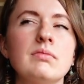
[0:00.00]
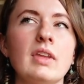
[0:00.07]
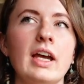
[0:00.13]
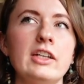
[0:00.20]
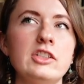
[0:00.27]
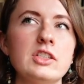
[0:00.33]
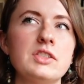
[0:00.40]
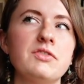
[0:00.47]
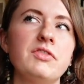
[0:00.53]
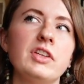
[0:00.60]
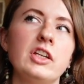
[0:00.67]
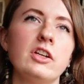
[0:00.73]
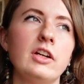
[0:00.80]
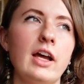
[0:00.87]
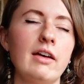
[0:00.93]
I just
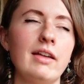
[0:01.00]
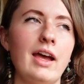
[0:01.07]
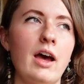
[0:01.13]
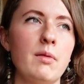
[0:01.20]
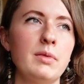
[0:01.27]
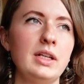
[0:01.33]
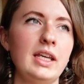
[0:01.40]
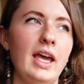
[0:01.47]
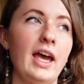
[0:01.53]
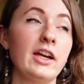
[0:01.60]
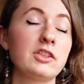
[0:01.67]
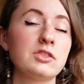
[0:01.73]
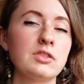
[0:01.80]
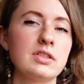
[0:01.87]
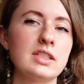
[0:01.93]
figured out how many
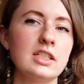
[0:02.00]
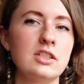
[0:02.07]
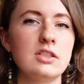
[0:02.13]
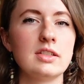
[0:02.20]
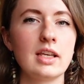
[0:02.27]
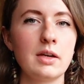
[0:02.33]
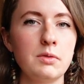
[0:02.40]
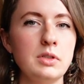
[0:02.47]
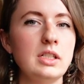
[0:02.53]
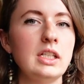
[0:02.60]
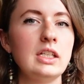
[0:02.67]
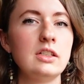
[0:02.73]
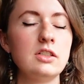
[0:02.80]
extra stitches I would need